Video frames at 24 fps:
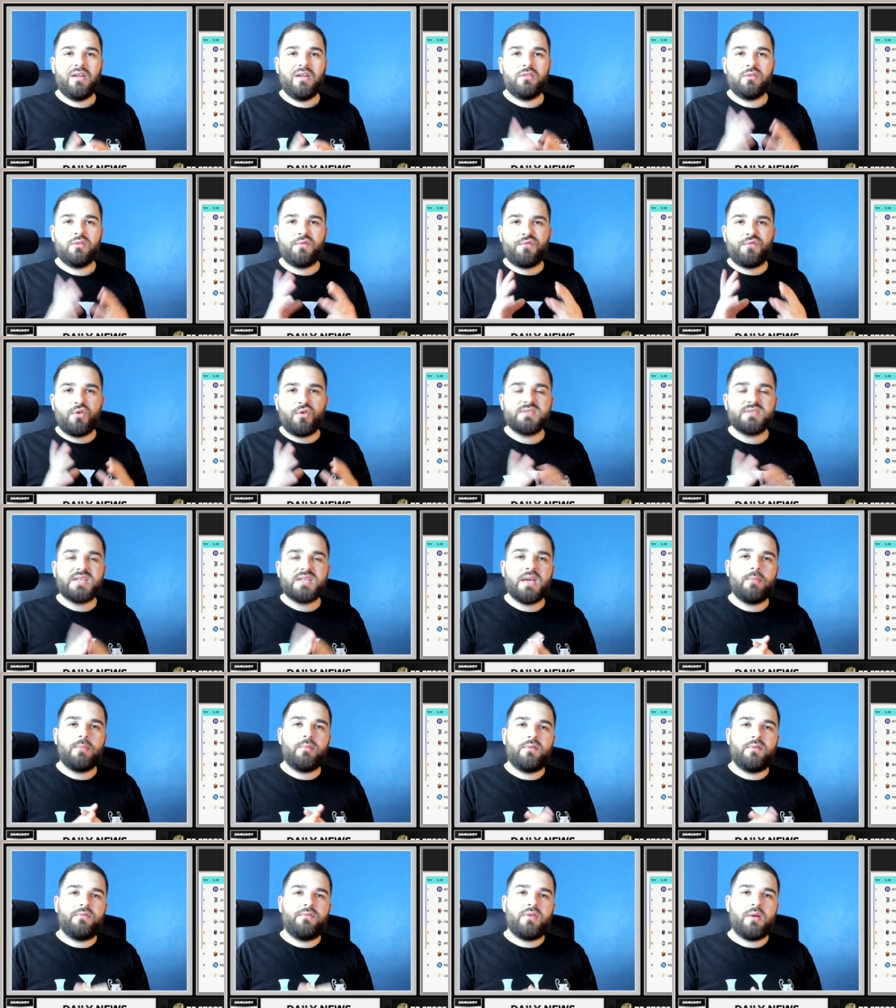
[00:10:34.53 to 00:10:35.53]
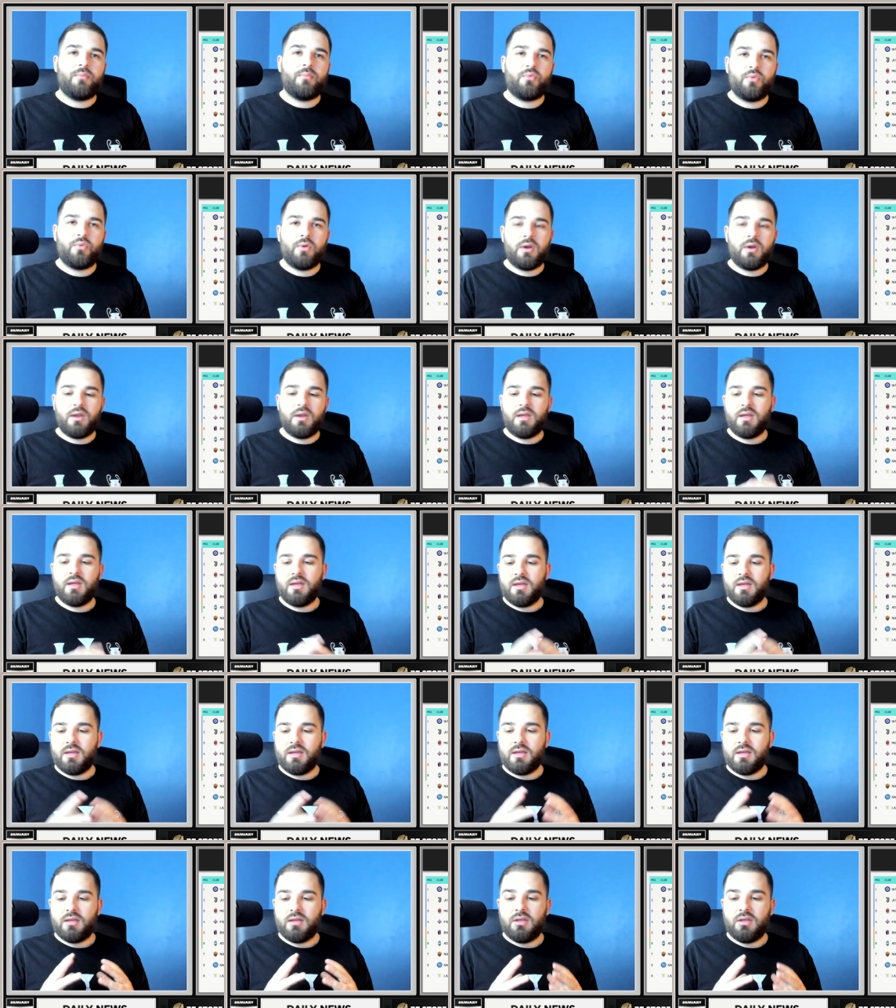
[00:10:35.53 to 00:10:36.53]
the first game of February,
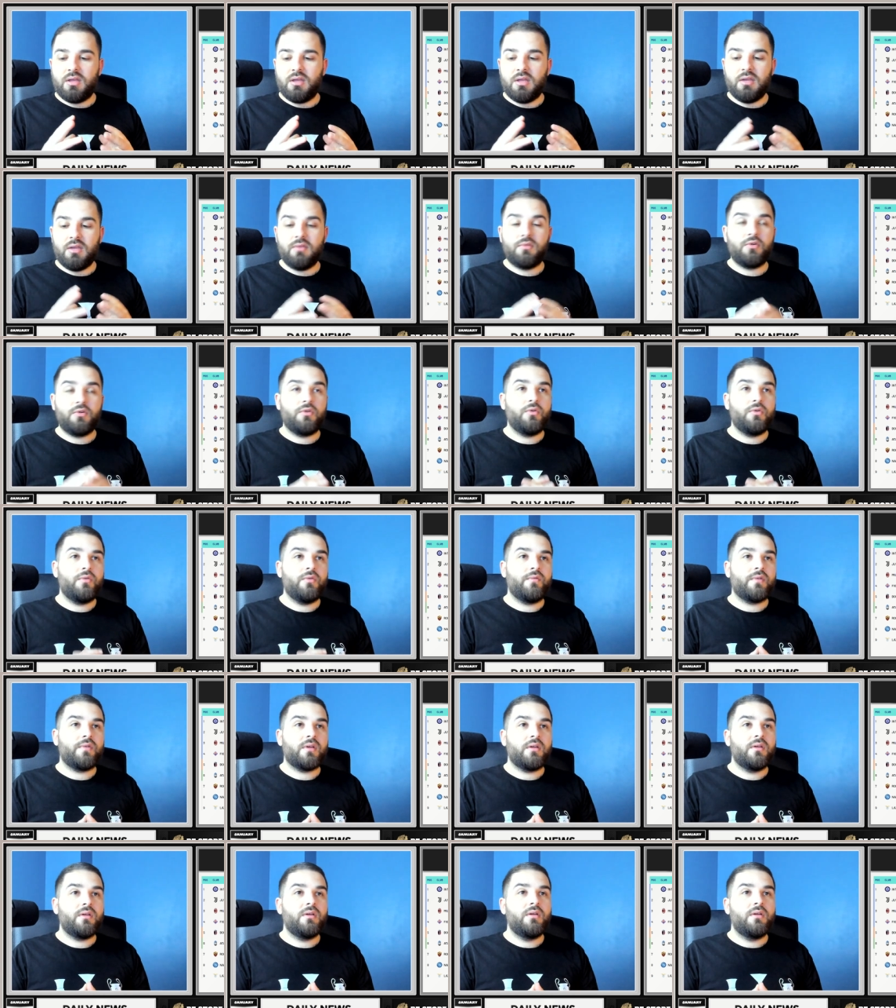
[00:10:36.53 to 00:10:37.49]
Inter Juve.